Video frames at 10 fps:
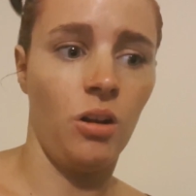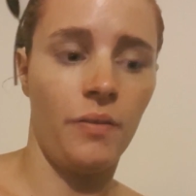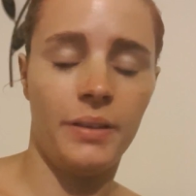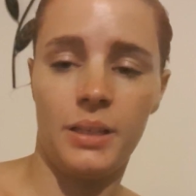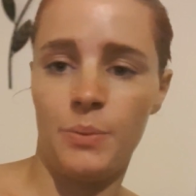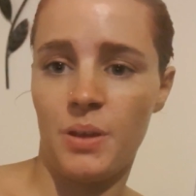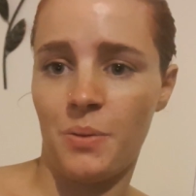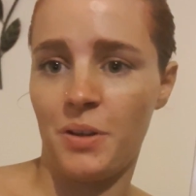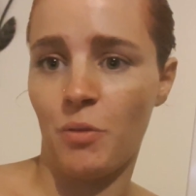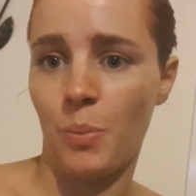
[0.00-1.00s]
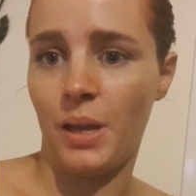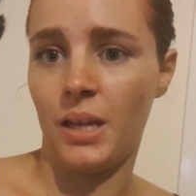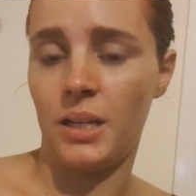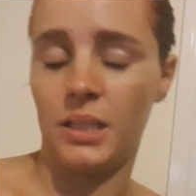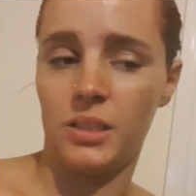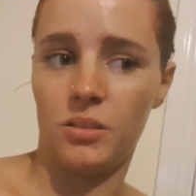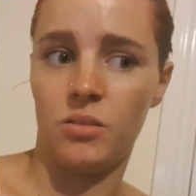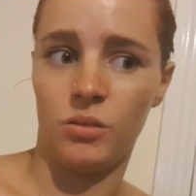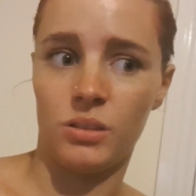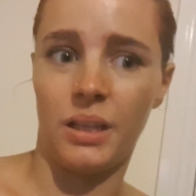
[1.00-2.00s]
obviously, but then when you rub it in, it
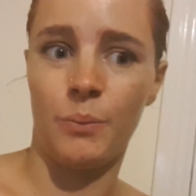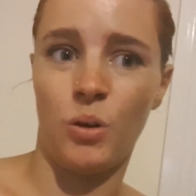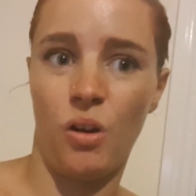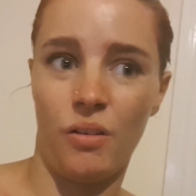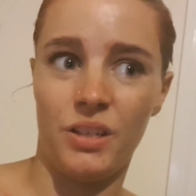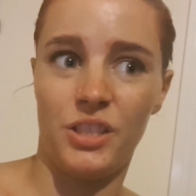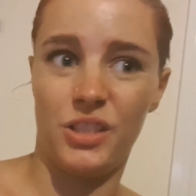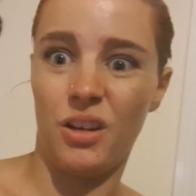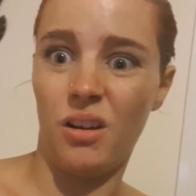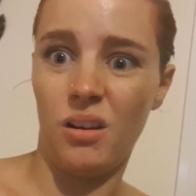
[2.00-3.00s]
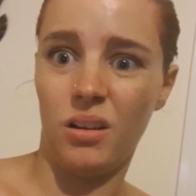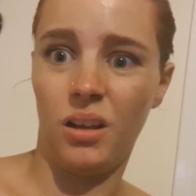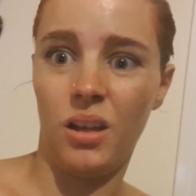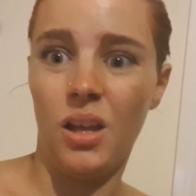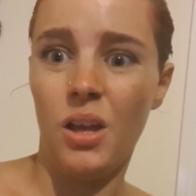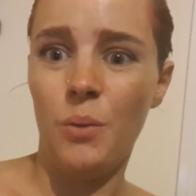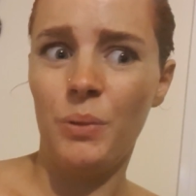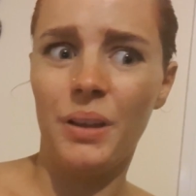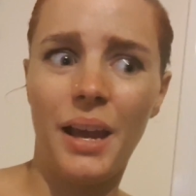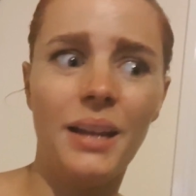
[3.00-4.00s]
looks like more orangey dark.
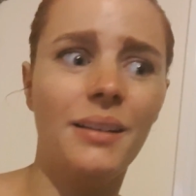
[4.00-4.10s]
But kind